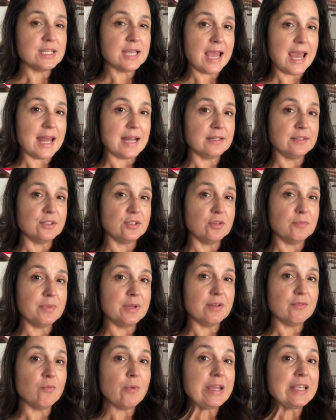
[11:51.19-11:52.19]
to add a little
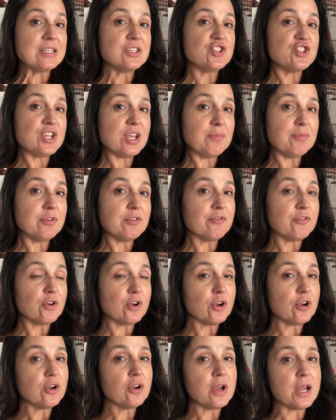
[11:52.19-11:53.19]
bit of waist shaping for
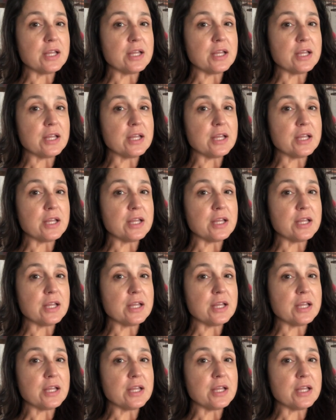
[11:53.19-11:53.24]
her,